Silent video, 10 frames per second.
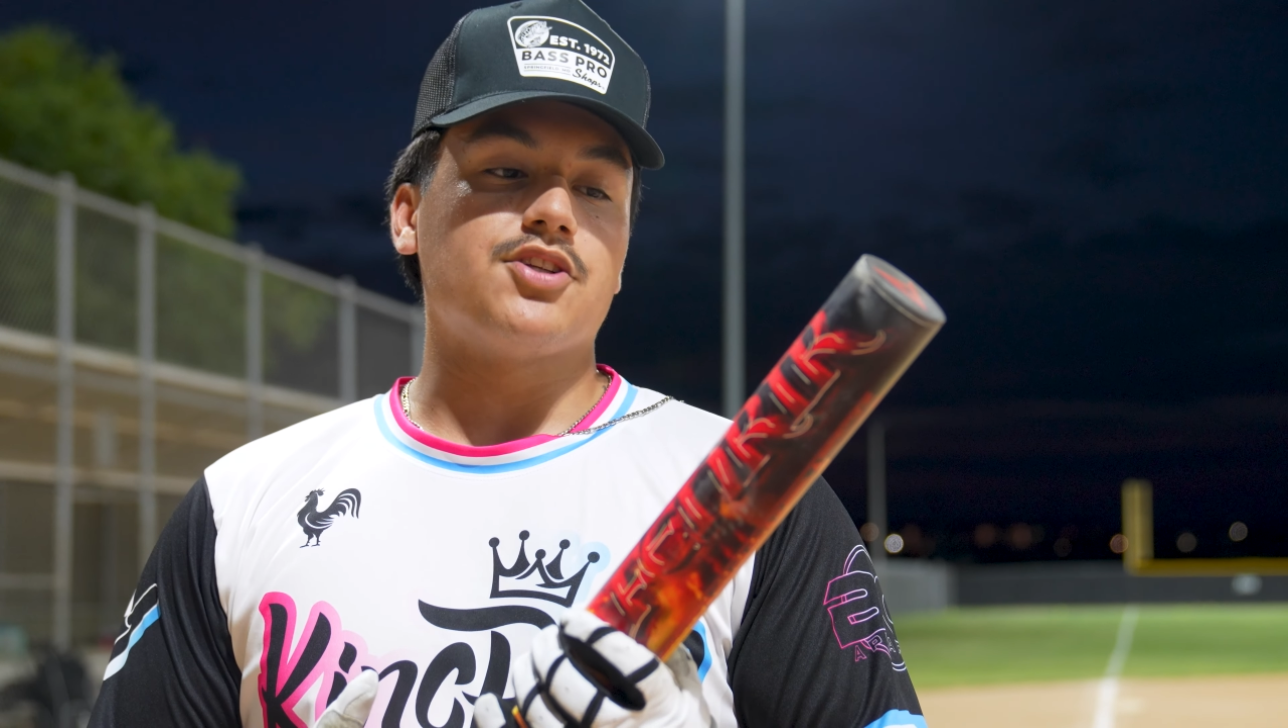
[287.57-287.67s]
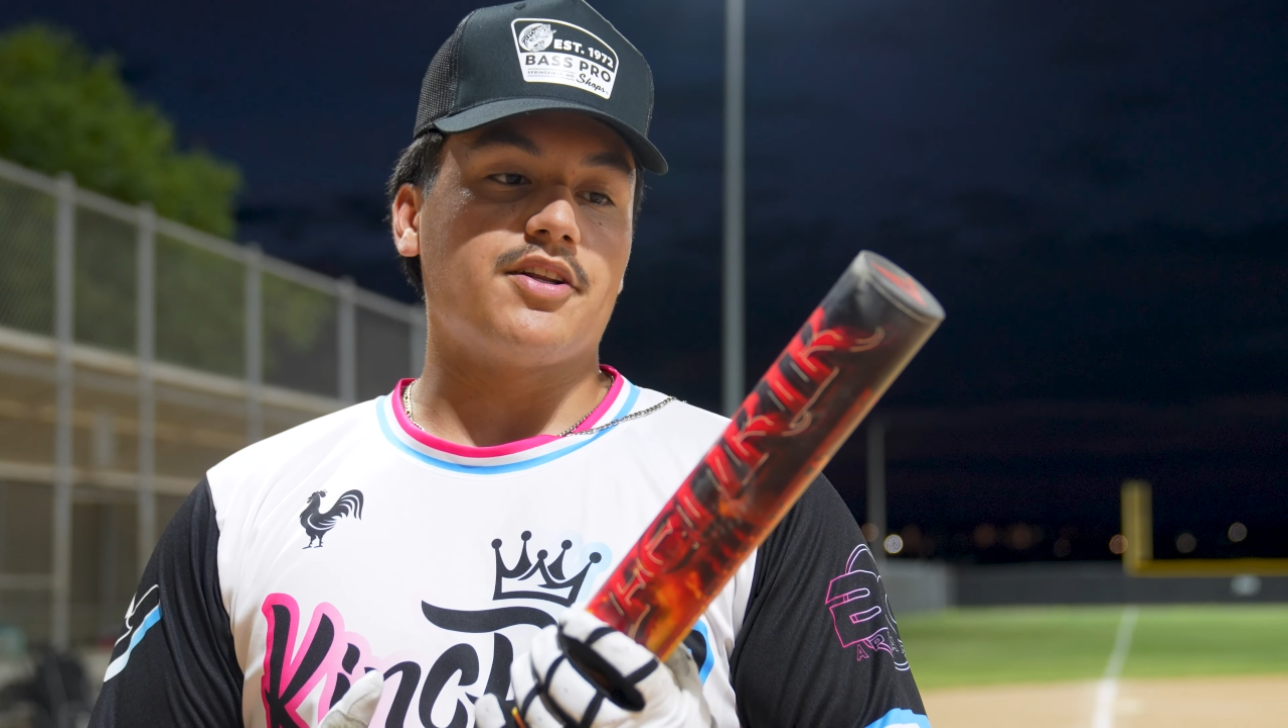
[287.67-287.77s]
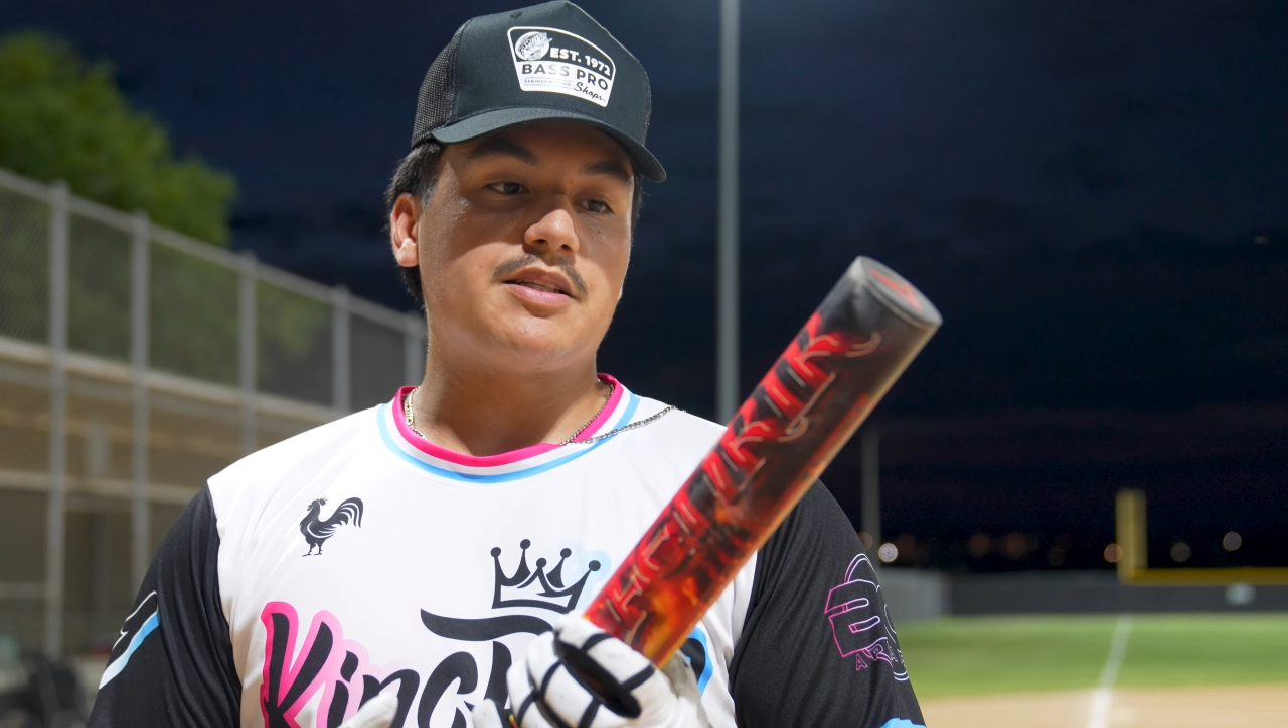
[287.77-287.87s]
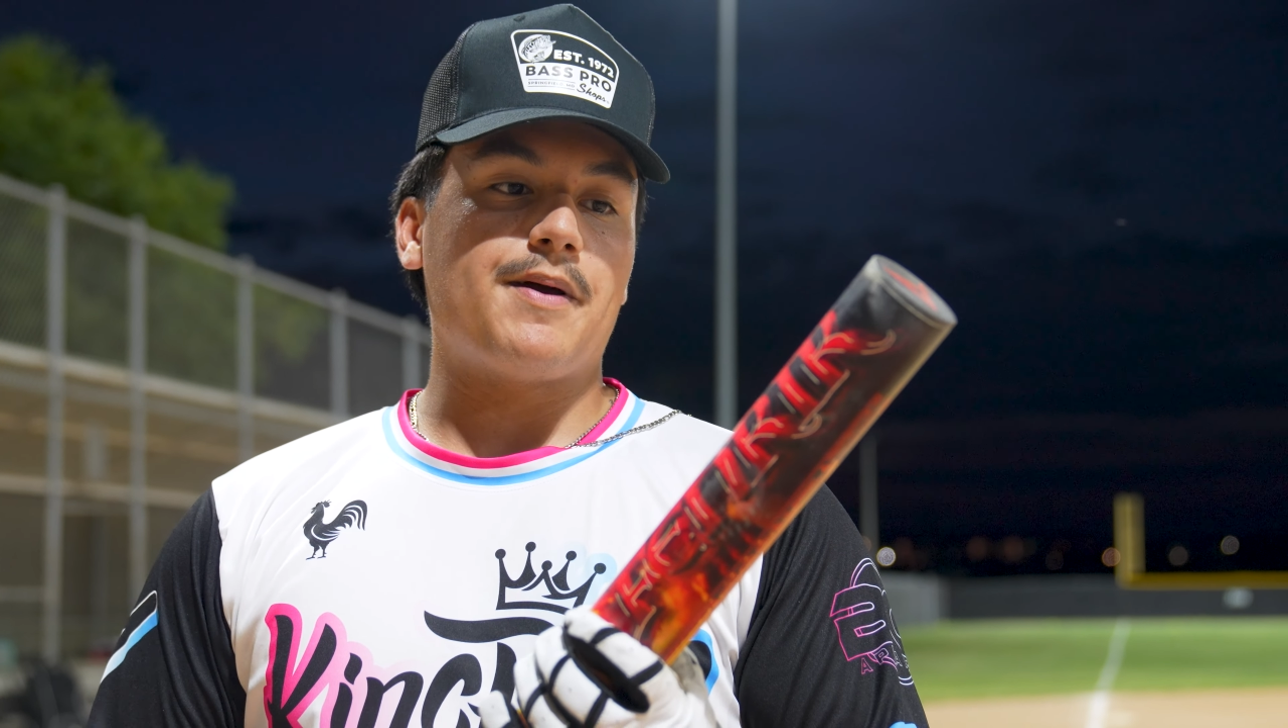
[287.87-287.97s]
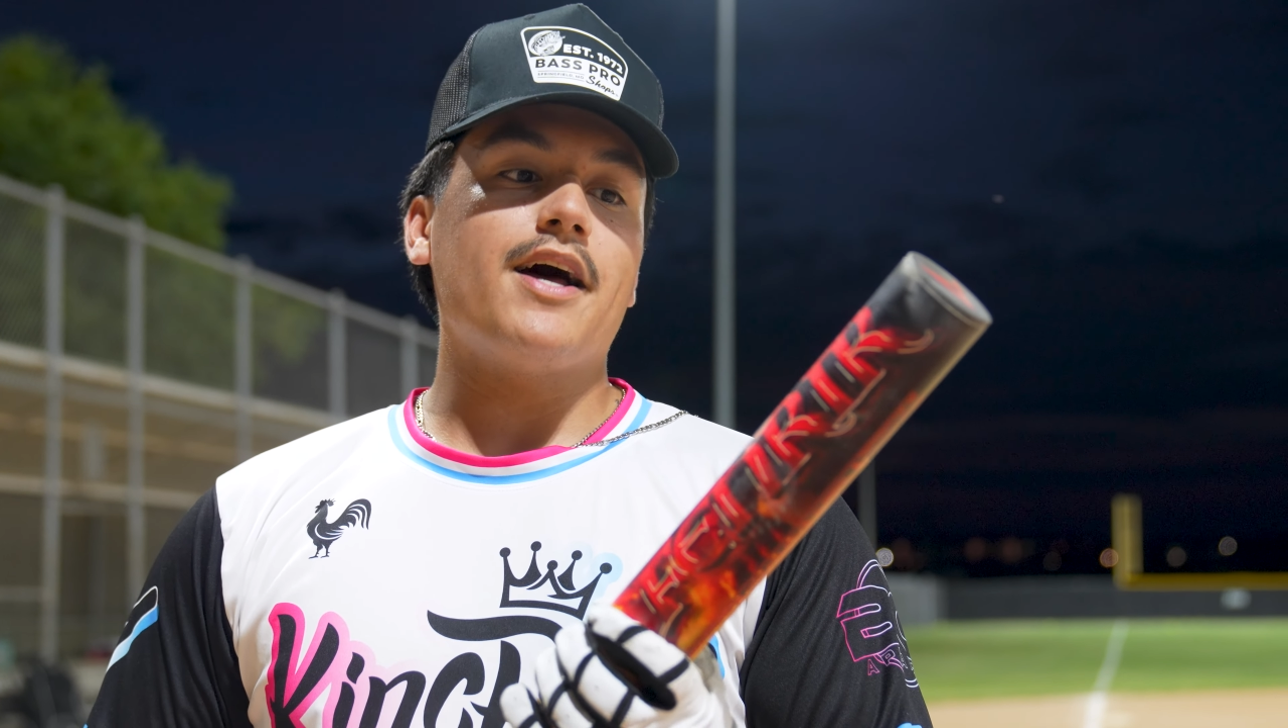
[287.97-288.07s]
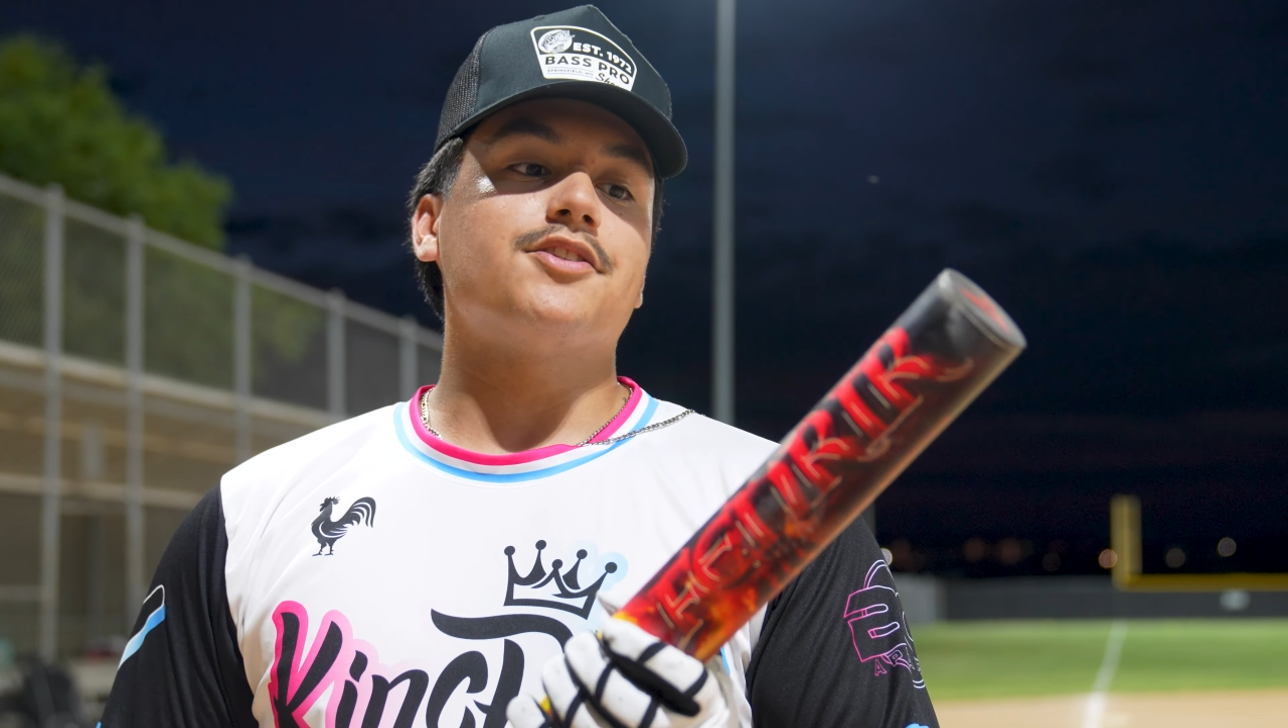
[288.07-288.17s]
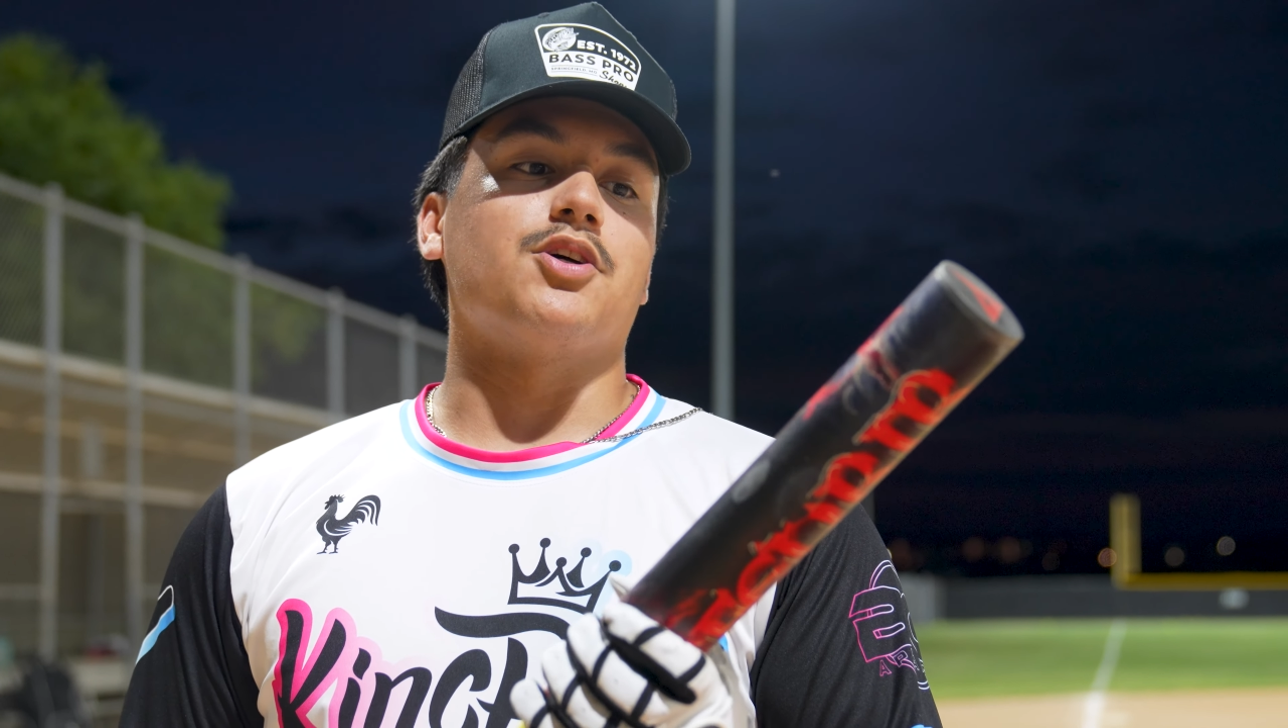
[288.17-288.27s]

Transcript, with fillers: on this bat.